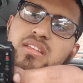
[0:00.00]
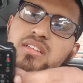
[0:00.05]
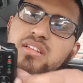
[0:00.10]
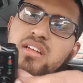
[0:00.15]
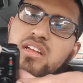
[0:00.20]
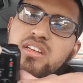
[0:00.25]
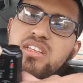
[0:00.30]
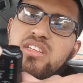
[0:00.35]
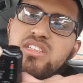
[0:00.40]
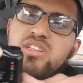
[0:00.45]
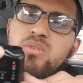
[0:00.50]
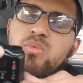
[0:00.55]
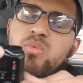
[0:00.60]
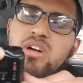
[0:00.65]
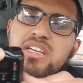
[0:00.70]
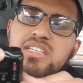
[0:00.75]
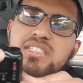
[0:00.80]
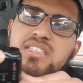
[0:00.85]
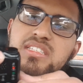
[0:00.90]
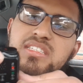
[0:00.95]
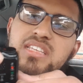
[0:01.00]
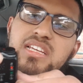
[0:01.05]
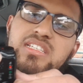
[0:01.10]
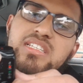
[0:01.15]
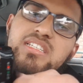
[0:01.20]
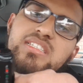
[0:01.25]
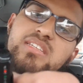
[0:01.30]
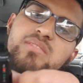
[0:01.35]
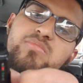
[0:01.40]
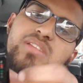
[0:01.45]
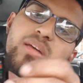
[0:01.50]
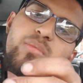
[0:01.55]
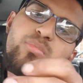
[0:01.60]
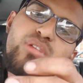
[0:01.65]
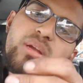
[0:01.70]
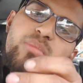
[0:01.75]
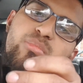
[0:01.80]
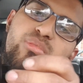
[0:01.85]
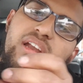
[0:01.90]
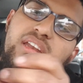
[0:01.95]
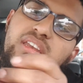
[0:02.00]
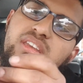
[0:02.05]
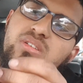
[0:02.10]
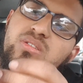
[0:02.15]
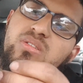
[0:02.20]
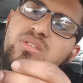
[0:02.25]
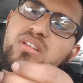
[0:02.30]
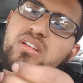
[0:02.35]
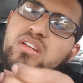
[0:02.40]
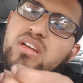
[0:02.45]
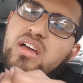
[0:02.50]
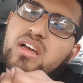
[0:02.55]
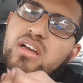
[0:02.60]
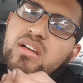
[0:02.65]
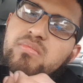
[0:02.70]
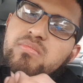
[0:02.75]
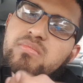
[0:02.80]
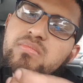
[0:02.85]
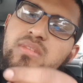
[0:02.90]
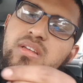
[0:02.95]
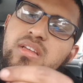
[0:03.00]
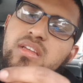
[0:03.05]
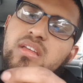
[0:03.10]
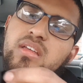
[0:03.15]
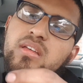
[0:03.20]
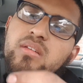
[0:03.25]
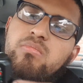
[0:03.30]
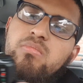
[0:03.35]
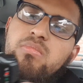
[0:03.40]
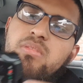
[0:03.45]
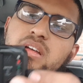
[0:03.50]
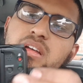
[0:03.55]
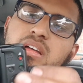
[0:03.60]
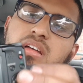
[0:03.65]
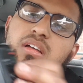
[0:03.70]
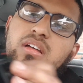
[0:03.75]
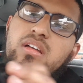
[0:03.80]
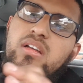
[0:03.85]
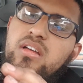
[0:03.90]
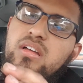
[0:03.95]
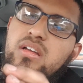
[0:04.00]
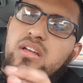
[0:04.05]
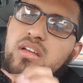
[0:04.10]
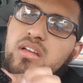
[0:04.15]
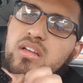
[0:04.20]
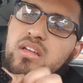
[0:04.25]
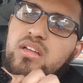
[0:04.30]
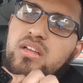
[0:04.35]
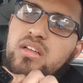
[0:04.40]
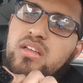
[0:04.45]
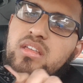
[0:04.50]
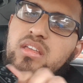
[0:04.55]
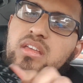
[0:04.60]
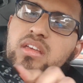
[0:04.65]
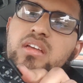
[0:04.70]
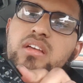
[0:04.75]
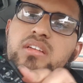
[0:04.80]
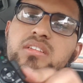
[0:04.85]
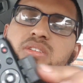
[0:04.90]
condition-wise, this actually seems like pretty brand new. But yeah,